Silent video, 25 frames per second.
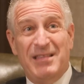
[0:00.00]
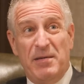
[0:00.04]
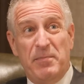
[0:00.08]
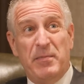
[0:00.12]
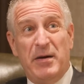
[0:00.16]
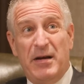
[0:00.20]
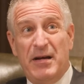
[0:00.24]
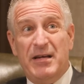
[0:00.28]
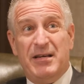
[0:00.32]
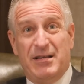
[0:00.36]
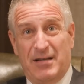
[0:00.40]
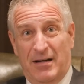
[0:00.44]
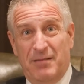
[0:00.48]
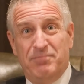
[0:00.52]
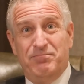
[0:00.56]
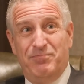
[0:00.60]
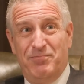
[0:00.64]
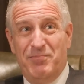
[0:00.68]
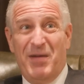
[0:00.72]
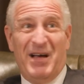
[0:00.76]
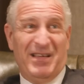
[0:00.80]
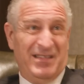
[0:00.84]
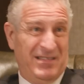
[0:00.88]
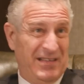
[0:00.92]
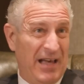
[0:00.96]
America,
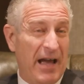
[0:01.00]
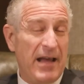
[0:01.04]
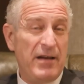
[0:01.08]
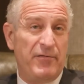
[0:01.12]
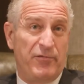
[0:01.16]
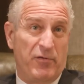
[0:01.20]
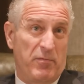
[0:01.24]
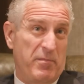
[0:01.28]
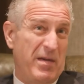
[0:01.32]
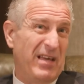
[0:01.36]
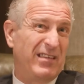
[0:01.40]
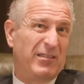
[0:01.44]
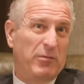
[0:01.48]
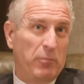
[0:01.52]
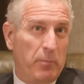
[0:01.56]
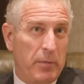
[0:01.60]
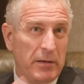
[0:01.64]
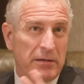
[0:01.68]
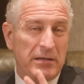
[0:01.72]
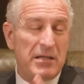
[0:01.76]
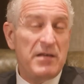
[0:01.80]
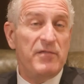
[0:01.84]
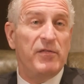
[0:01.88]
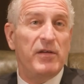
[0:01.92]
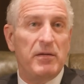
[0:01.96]
aside from Mexico,
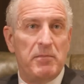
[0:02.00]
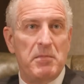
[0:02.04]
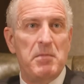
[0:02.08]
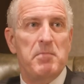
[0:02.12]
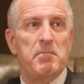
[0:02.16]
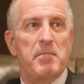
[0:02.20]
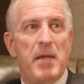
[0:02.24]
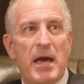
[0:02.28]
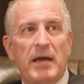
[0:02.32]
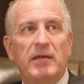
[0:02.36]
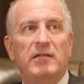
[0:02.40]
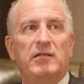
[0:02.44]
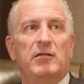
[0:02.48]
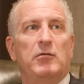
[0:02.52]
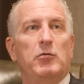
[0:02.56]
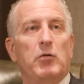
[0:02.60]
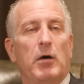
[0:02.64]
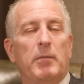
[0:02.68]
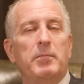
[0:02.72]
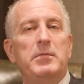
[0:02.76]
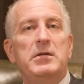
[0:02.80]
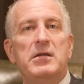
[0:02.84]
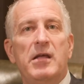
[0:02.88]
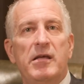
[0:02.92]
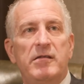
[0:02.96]
but even
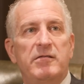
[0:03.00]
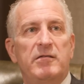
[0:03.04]
Mexico, I mean,